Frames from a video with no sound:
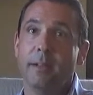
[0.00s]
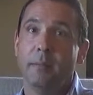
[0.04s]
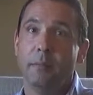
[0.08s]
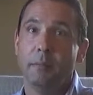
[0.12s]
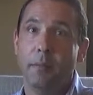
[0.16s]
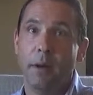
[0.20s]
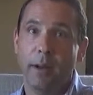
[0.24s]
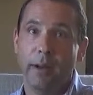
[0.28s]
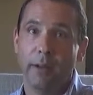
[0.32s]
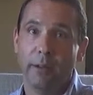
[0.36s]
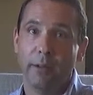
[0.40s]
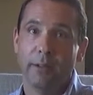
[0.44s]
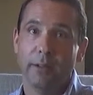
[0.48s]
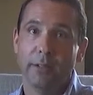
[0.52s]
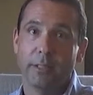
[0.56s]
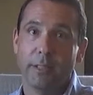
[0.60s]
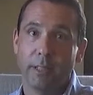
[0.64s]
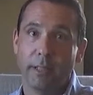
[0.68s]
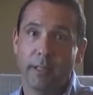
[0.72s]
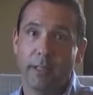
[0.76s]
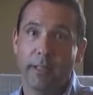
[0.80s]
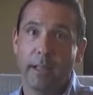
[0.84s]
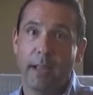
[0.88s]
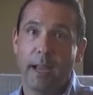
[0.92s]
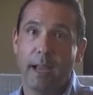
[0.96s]
buying or
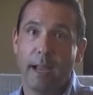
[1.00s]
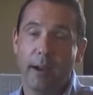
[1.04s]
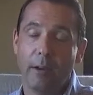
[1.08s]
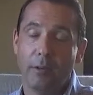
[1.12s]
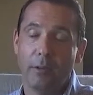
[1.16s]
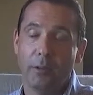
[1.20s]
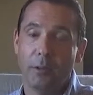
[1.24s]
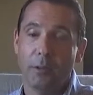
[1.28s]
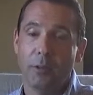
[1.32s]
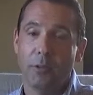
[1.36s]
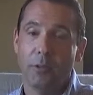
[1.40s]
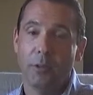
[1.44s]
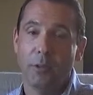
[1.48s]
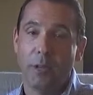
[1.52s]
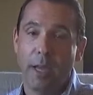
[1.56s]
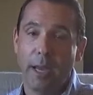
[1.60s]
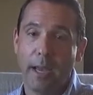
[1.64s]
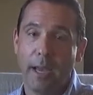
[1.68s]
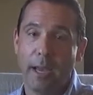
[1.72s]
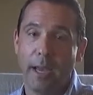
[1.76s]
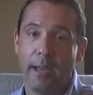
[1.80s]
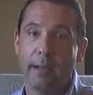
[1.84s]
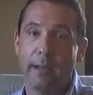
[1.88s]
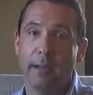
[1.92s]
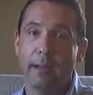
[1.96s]
selling a house
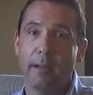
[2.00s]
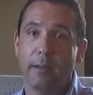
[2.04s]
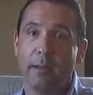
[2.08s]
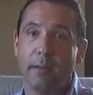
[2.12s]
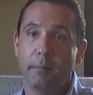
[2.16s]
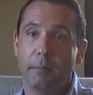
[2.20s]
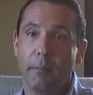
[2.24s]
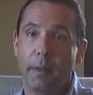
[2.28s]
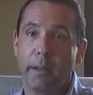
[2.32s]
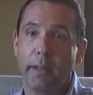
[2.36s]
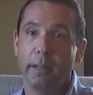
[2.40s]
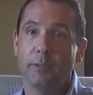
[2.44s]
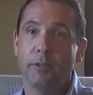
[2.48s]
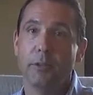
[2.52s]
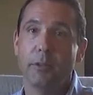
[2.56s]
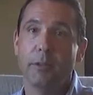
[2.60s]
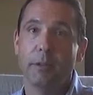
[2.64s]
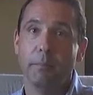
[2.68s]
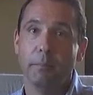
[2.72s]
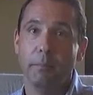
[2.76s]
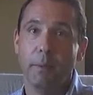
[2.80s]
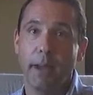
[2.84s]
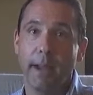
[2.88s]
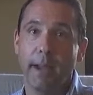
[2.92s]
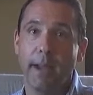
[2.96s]
had a major
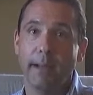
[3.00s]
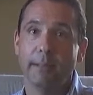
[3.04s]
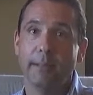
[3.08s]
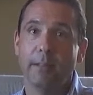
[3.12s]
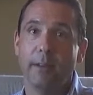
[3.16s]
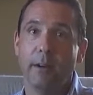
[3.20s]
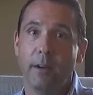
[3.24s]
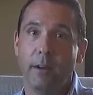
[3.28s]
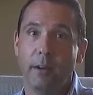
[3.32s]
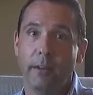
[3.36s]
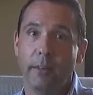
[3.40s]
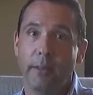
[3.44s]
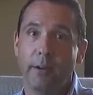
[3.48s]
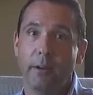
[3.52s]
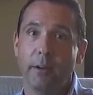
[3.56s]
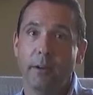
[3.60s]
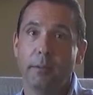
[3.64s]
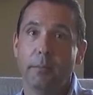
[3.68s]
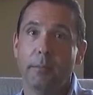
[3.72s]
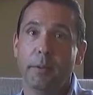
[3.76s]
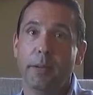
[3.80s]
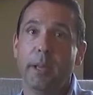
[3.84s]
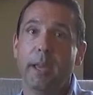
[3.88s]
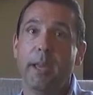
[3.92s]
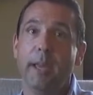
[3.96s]
impact on their
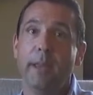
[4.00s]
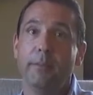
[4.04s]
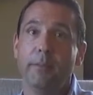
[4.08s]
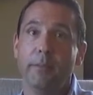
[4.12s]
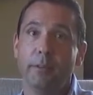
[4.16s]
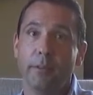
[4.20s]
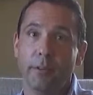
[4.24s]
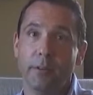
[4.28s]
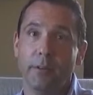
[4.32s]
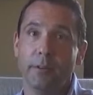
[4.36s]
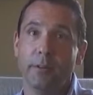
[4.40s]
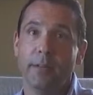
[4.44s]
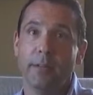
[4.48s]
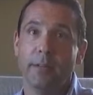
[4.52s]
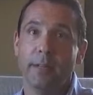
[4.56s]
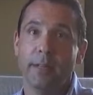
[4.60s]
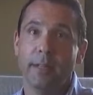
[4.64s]
behavior.